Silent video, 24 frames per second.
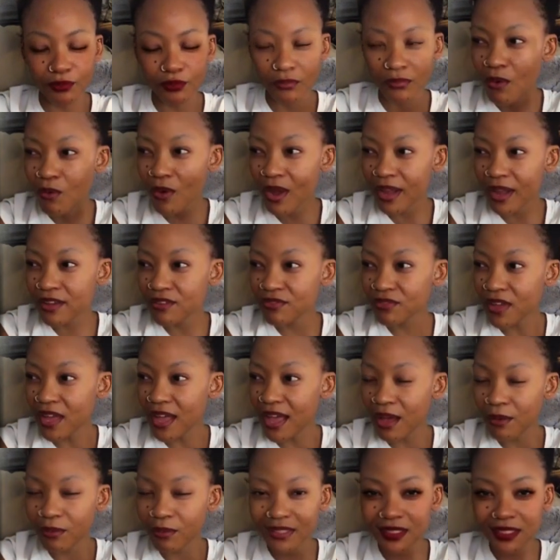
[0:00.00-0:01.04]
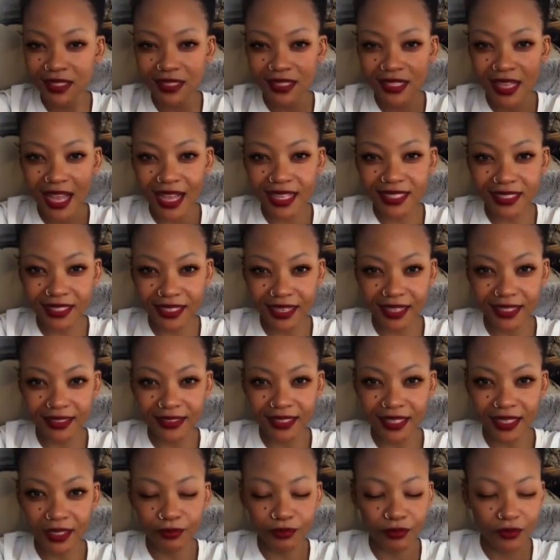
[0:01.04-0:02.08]
Whatever, I was this guy's
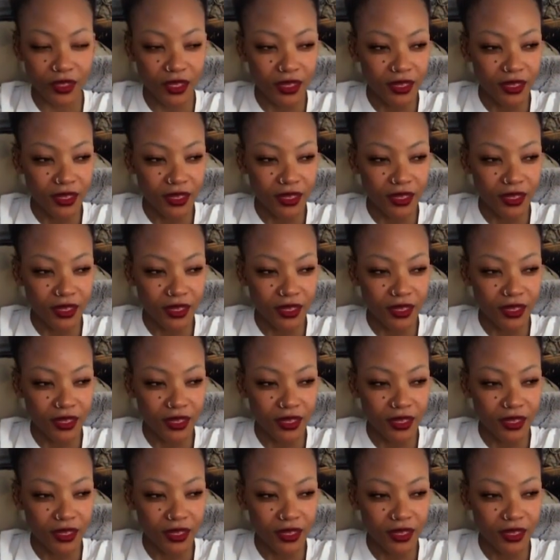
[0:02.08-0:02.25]
rechte,